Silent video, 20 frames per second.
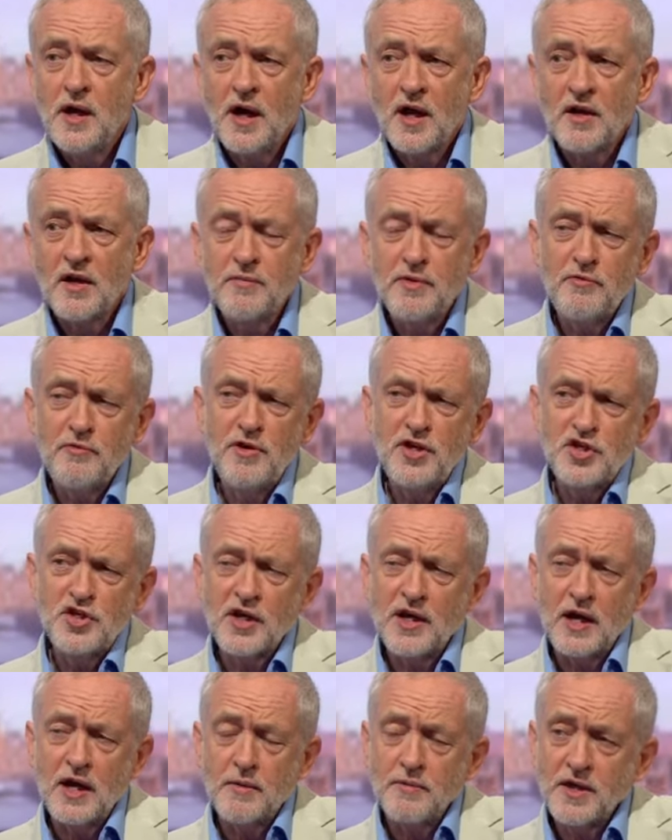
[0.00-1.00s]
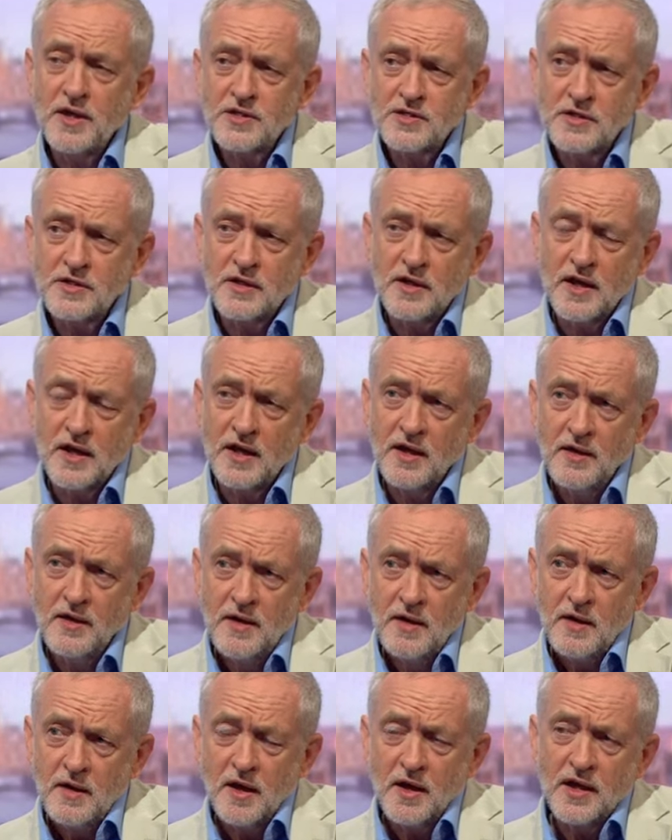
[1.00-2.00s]
And I've been reaching out. Yesterday,
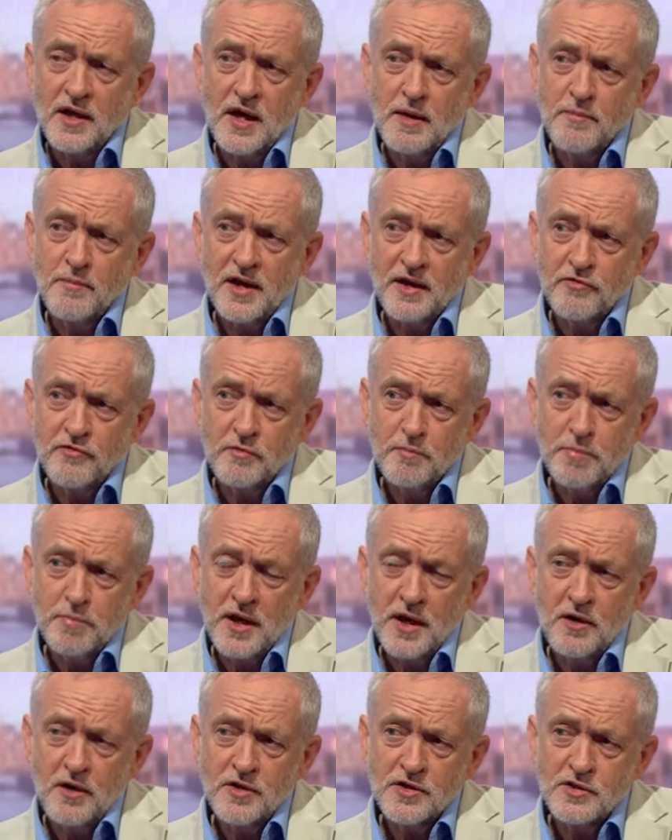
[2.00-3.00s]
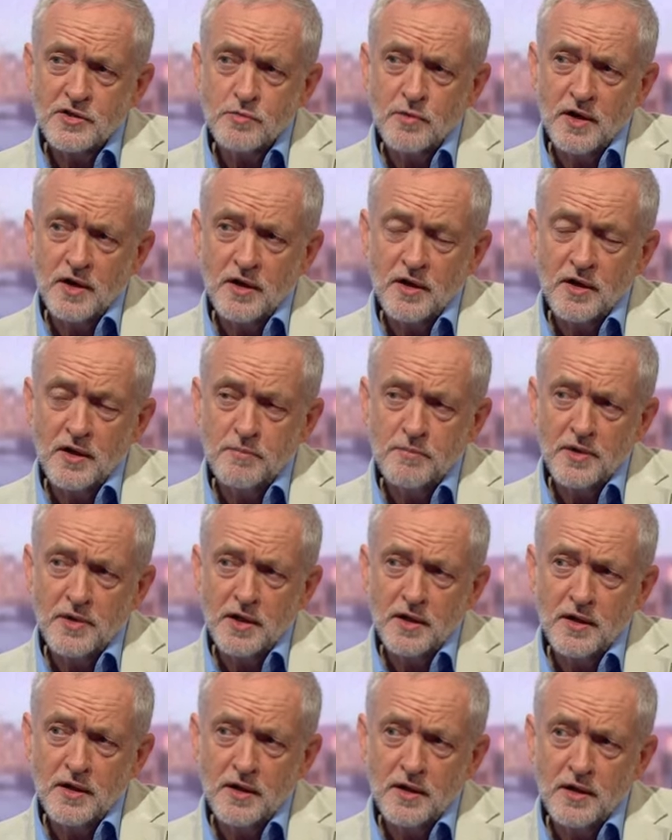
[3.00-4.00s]
I came back from Paris, where I'd
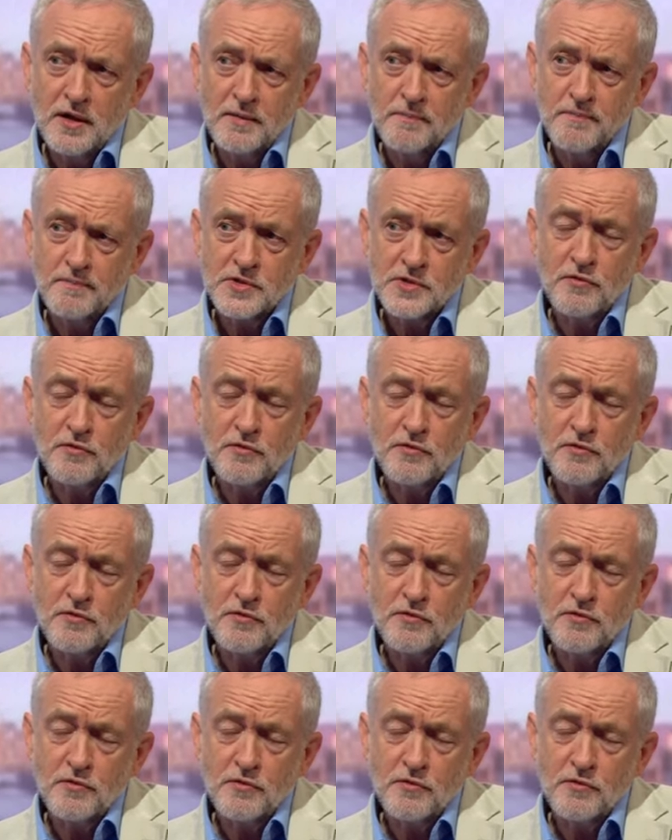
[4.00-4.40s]
been, uh,